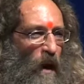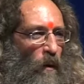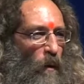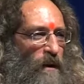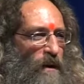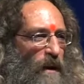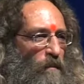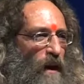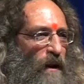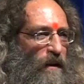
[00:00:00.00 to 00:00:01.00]
was
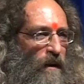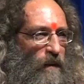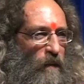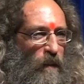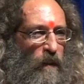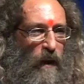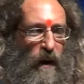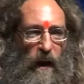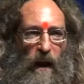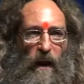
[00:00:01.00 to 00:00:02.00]
depicted
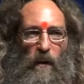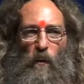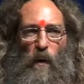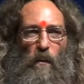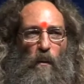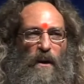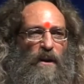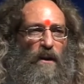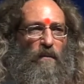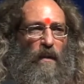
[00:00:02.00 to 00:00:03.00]
in what was
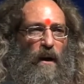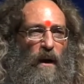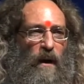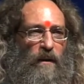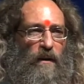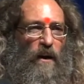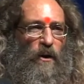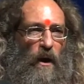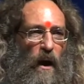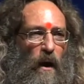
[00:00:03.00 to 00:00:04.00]
to me such
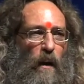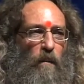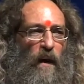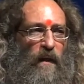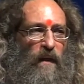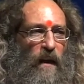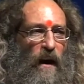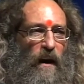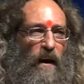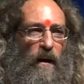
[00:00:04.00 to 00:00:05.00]
a
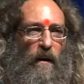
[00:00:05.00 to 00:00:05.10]
pathetic